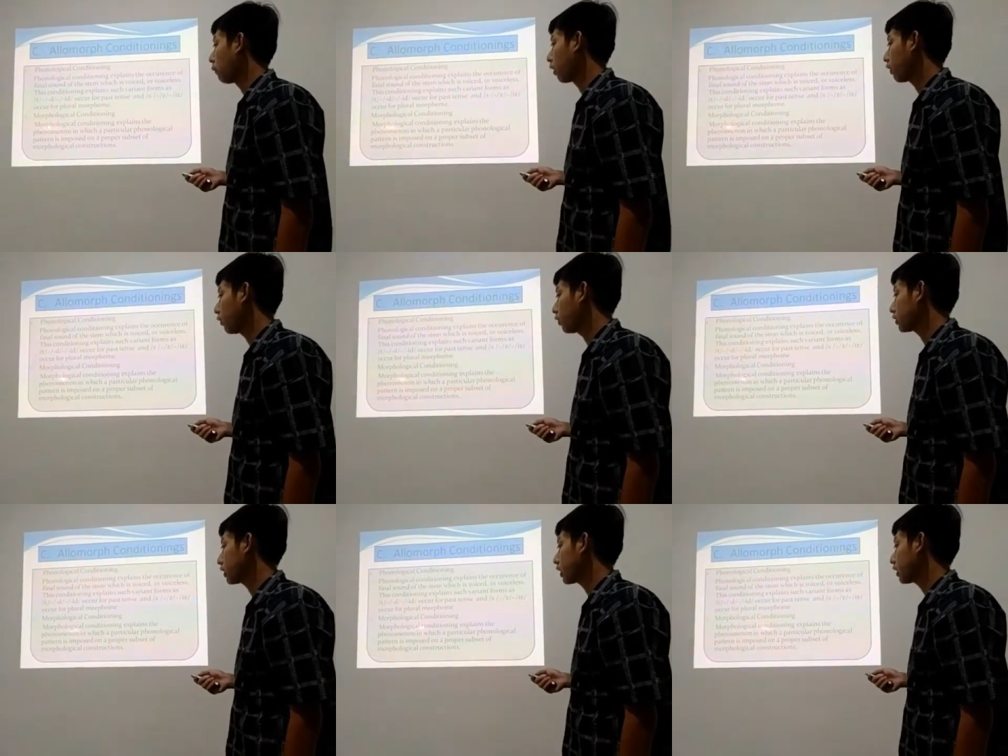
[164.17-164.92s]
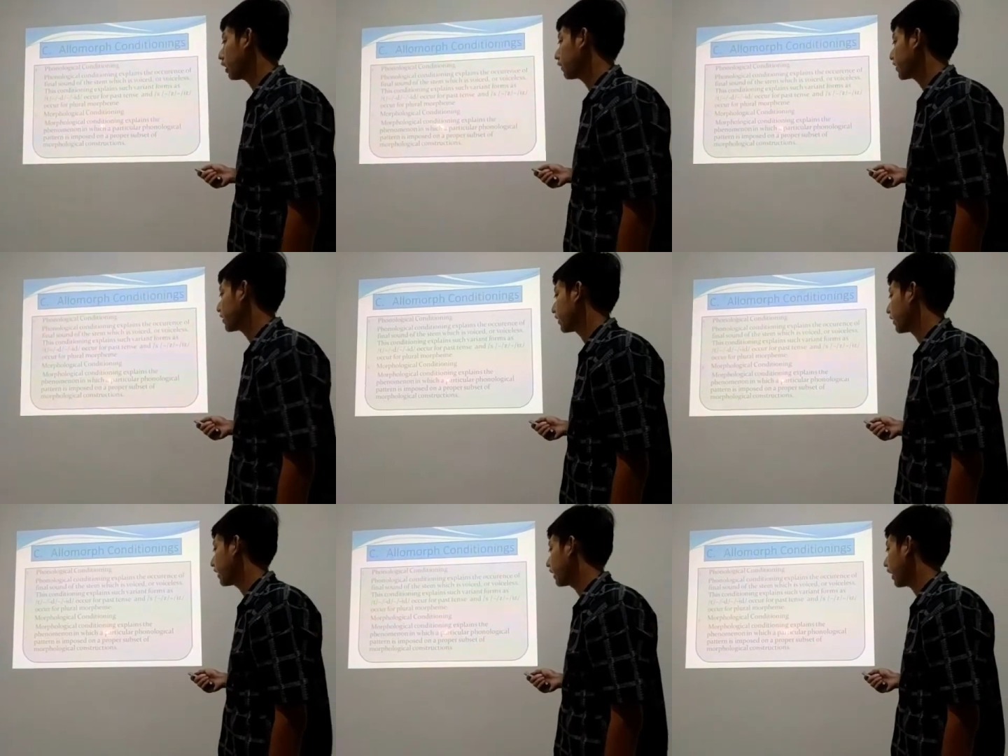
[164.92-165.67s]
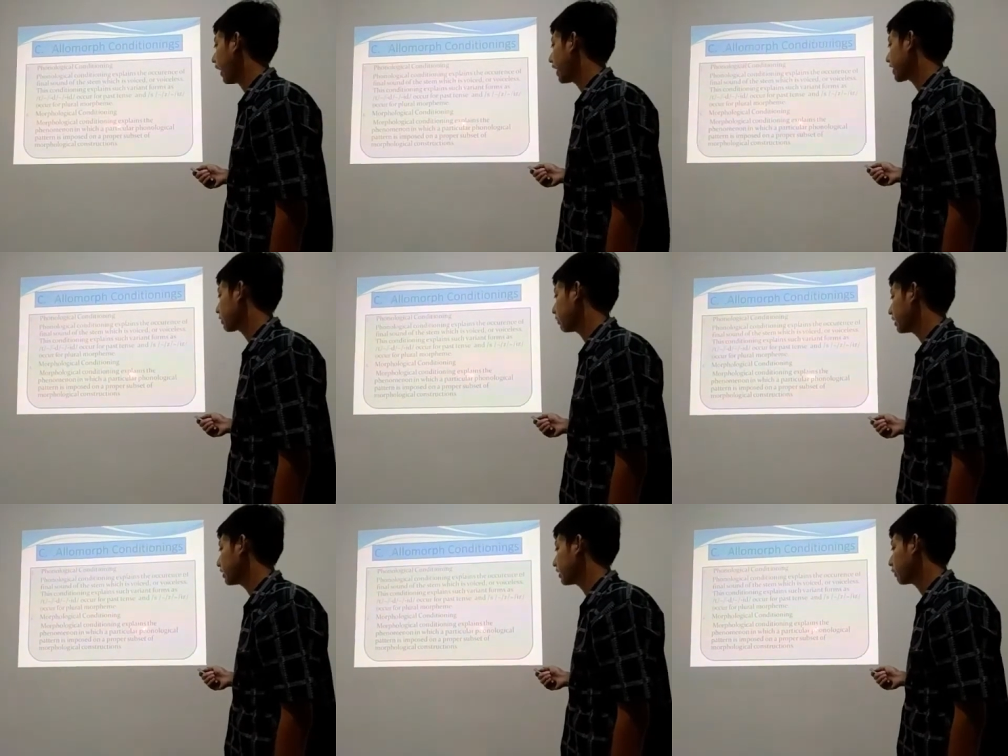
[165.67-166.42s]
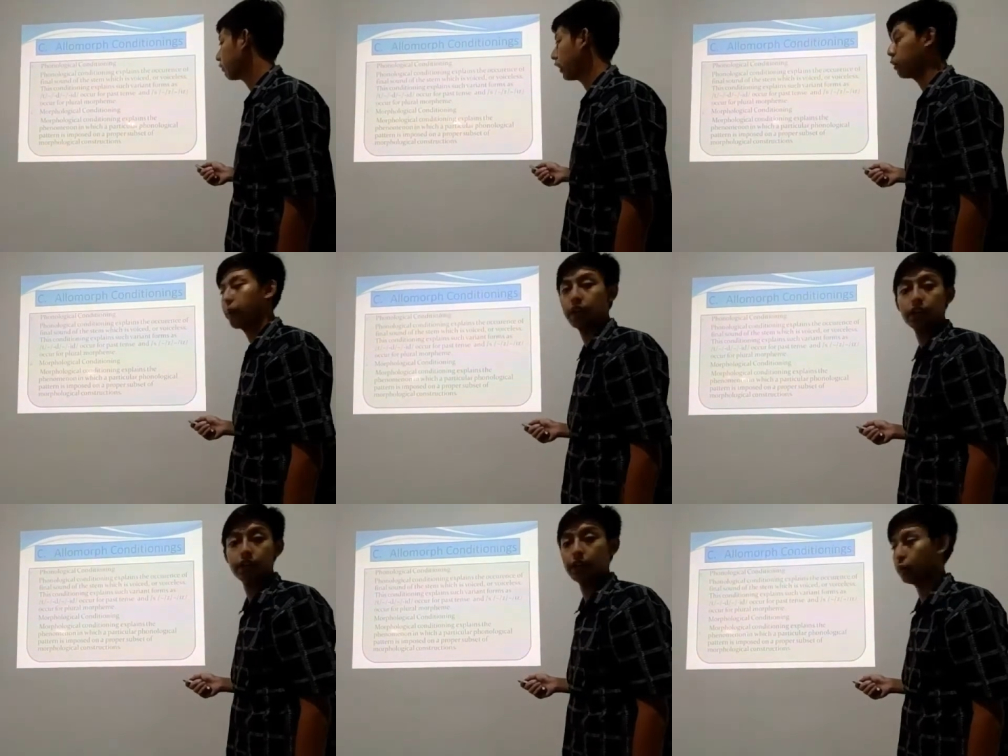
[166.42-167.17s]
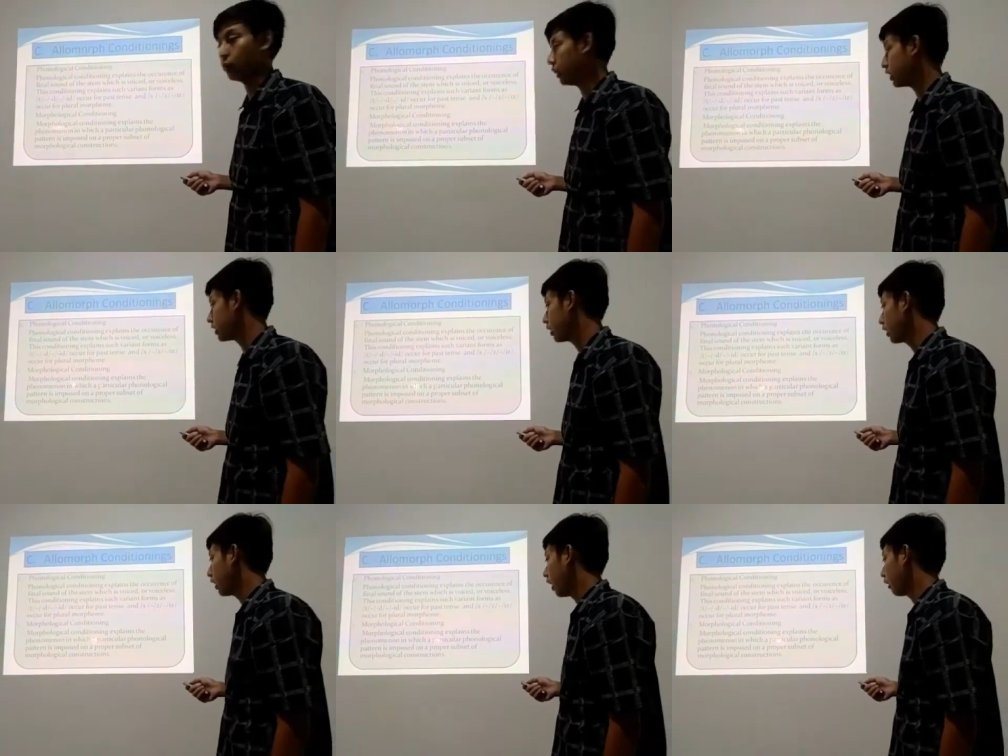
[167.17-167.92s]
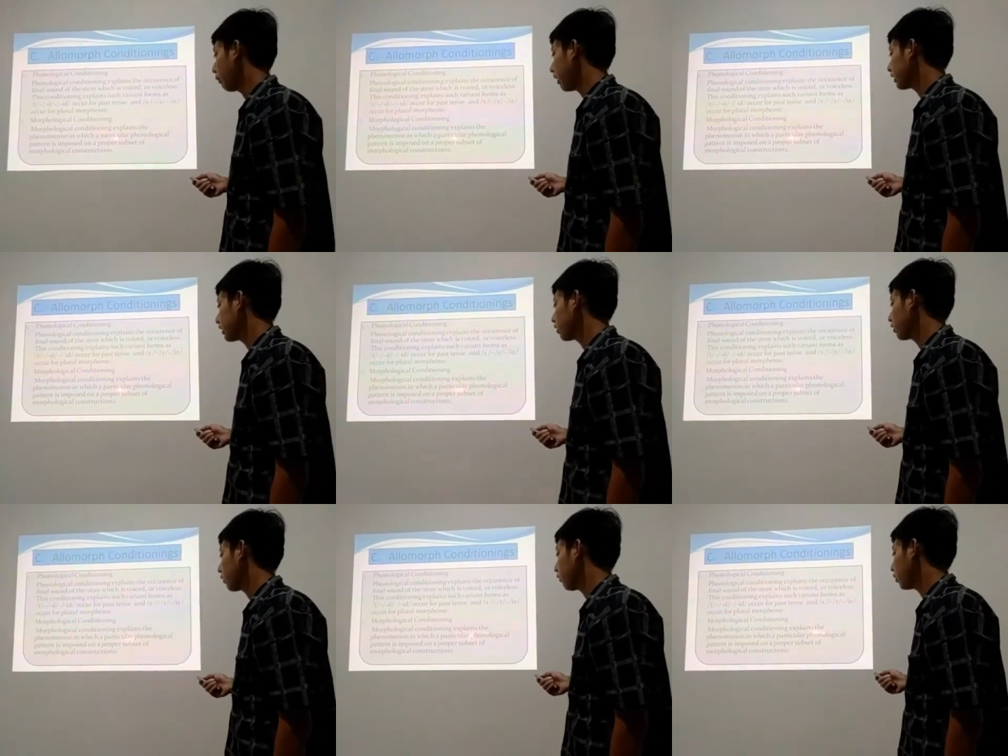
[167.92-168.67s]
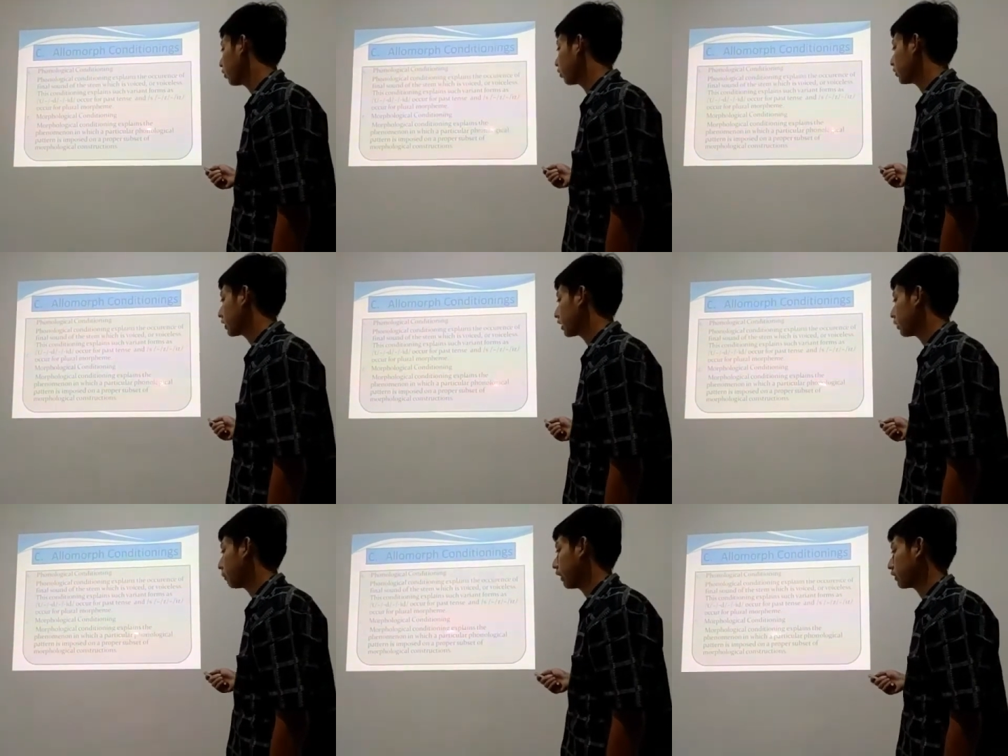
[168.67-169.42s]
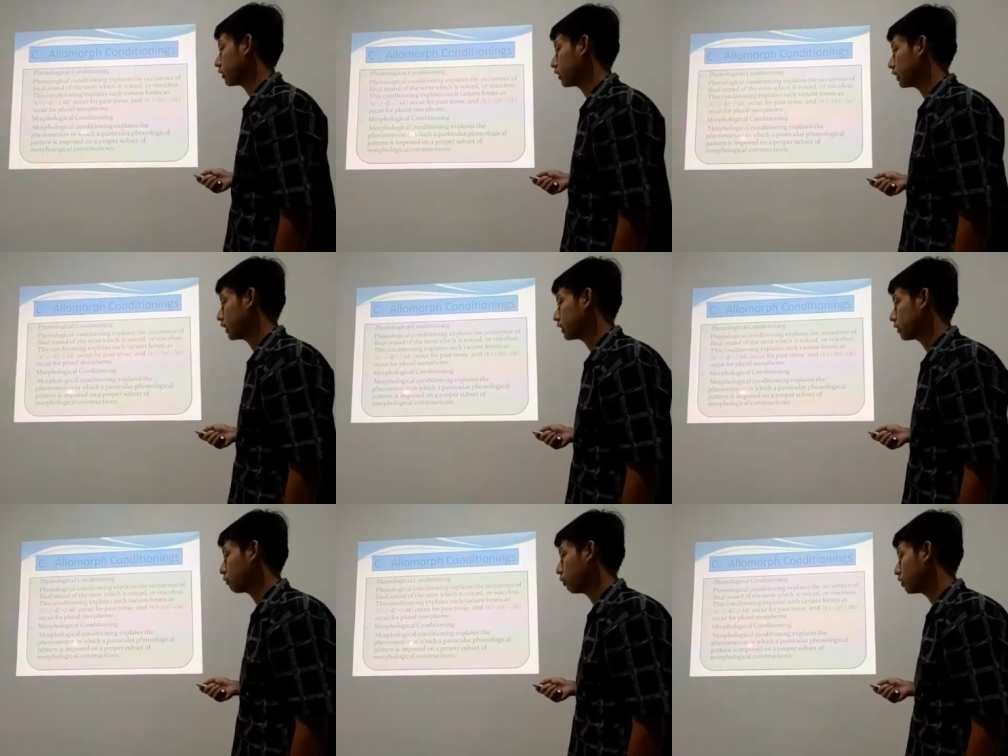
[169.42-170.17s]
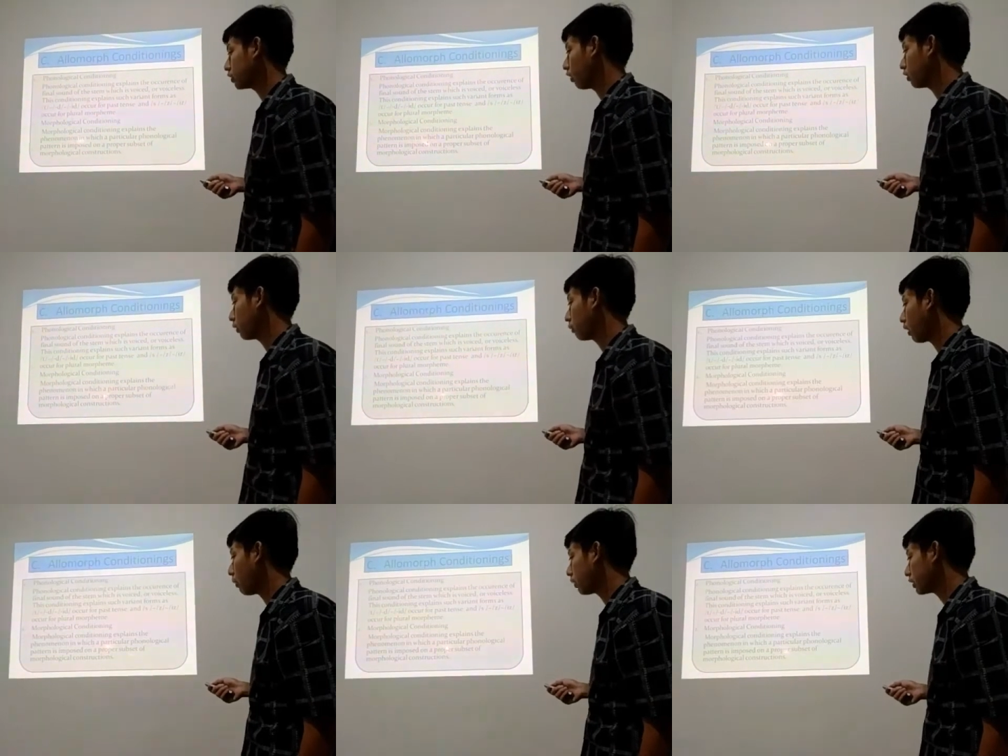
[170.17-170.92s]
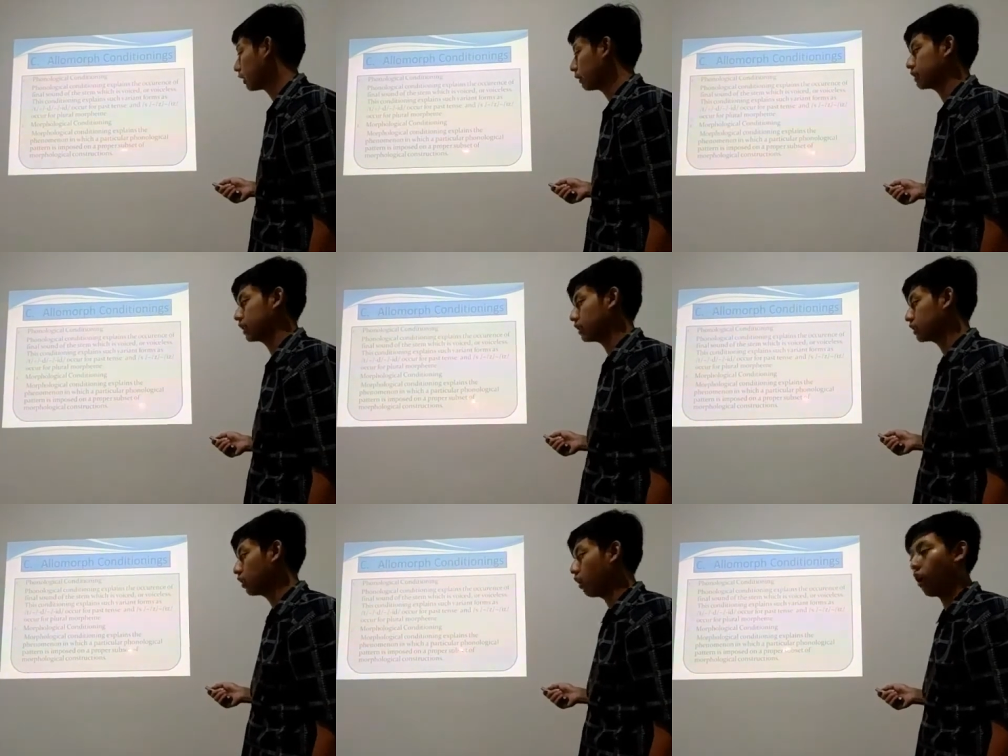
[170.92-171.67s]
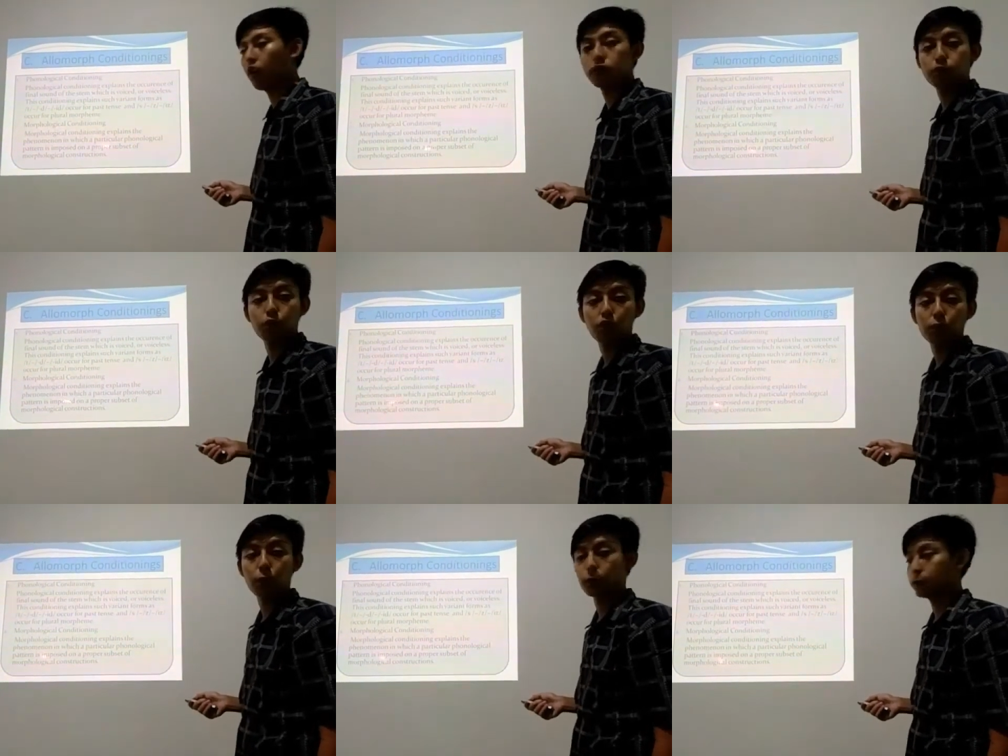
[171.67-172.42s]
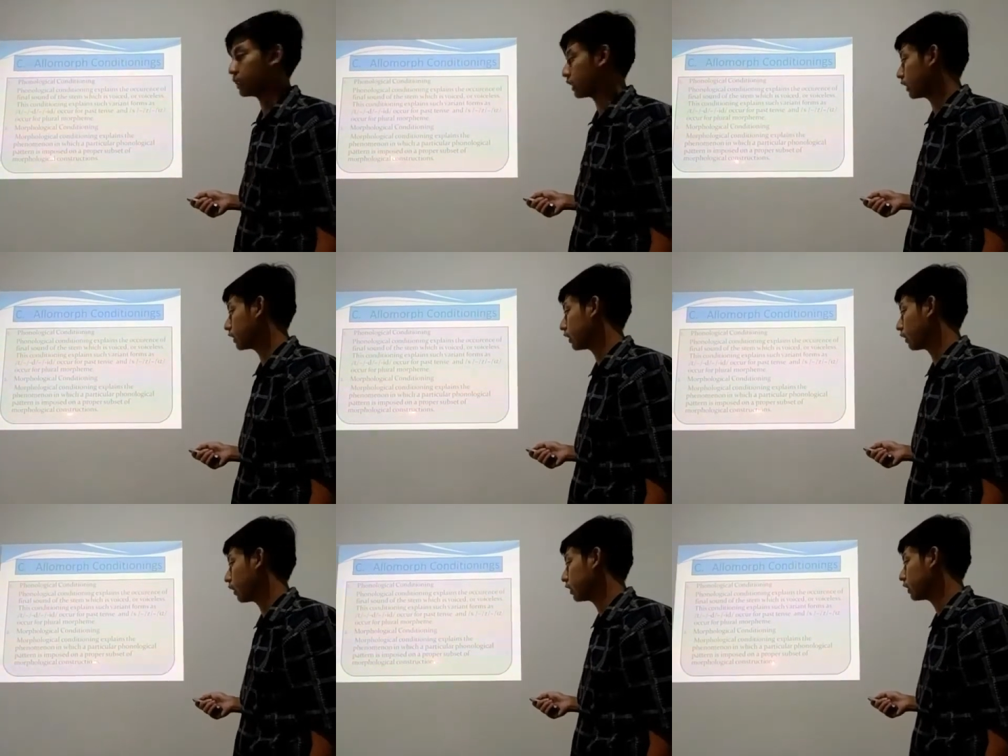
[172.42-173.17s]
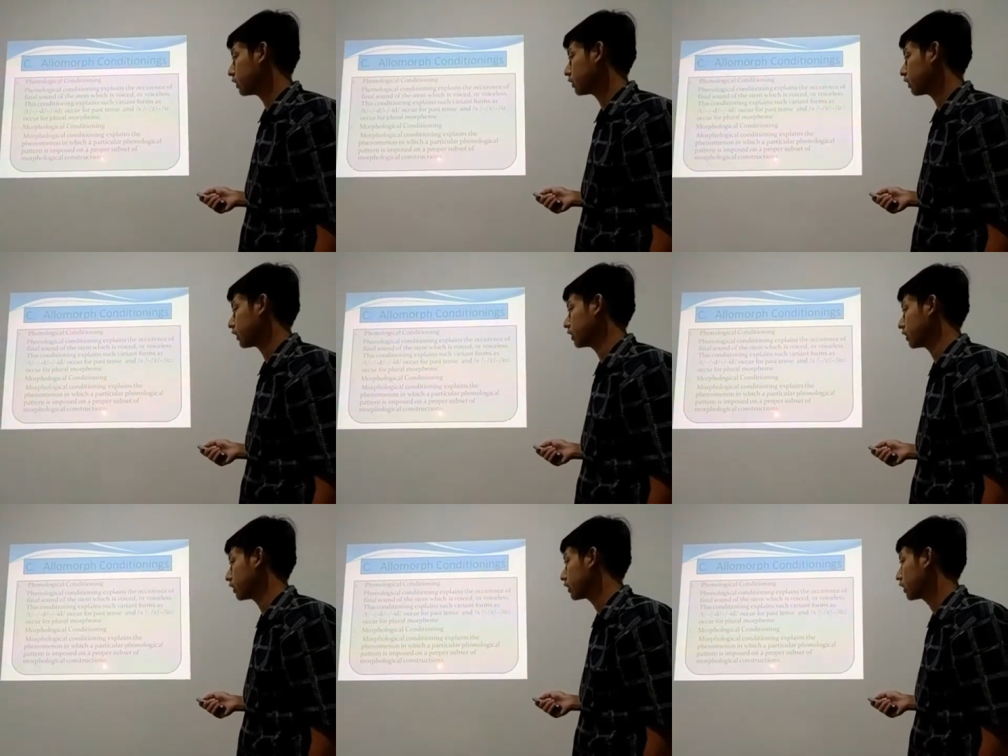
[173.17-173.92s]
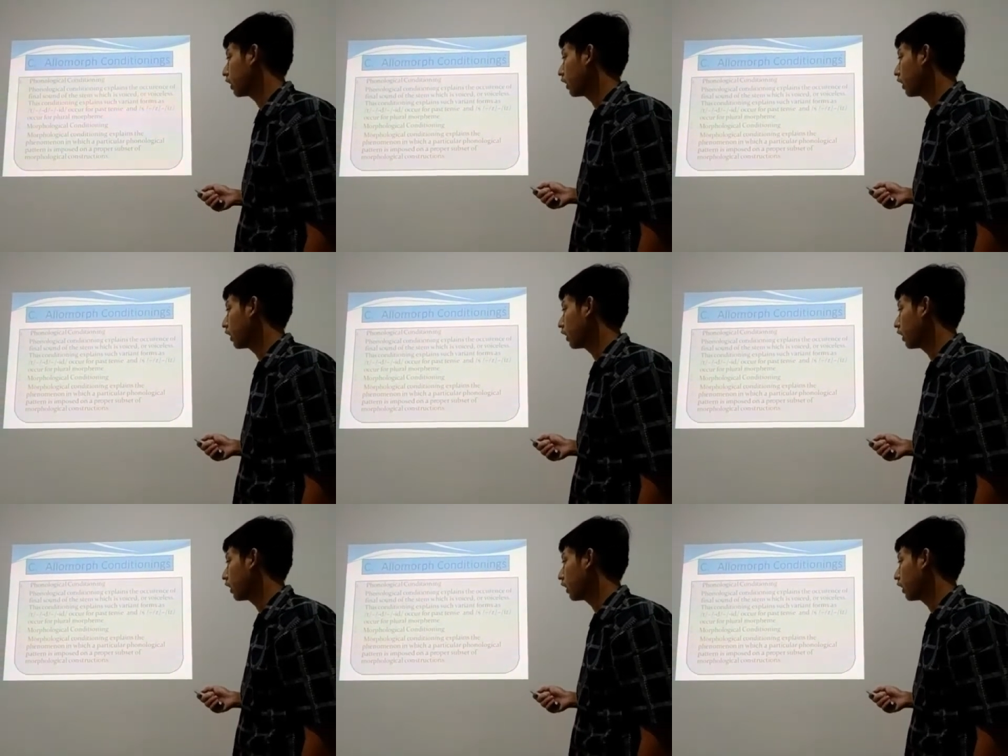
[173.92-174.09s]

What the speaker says: Morphological conditioning explains the phenomenon in which a particular phonological pattern is imposed on a proper subset of morphological constructions.